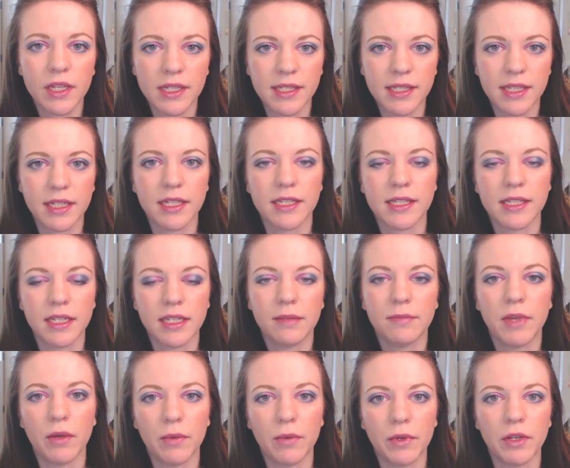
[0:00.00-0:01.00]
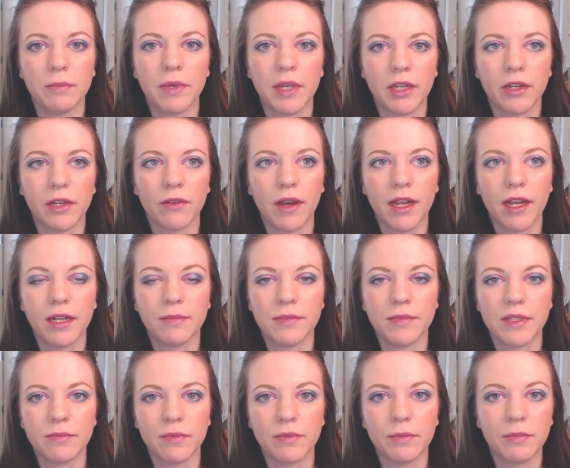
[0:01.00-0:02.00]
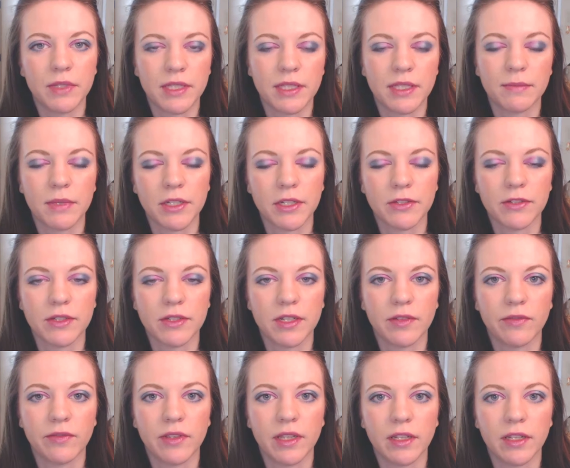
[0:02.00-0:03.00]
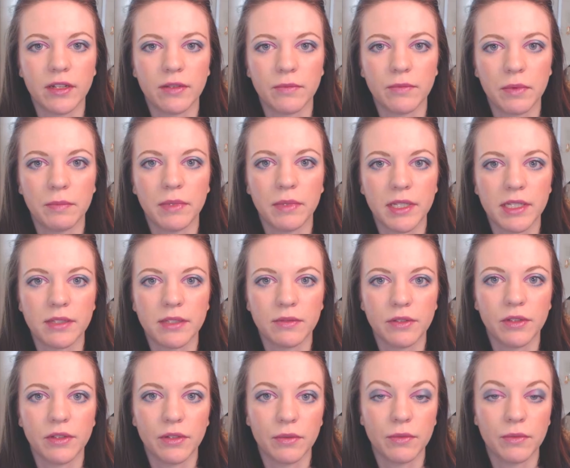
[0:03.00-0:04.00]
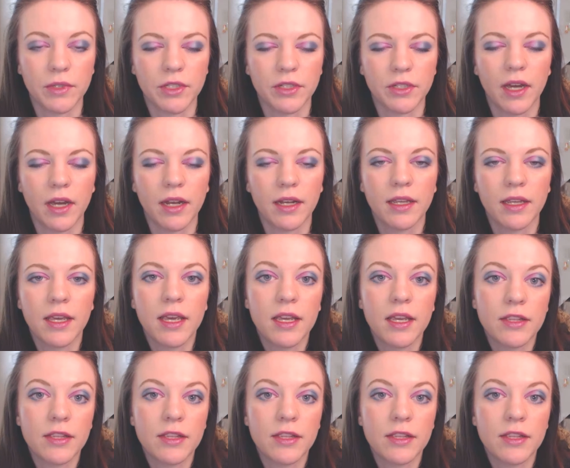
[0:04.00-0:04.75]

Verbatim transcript: send us an email when you pick your items and we'll put some extra stuff in there and replace, you know, what you got.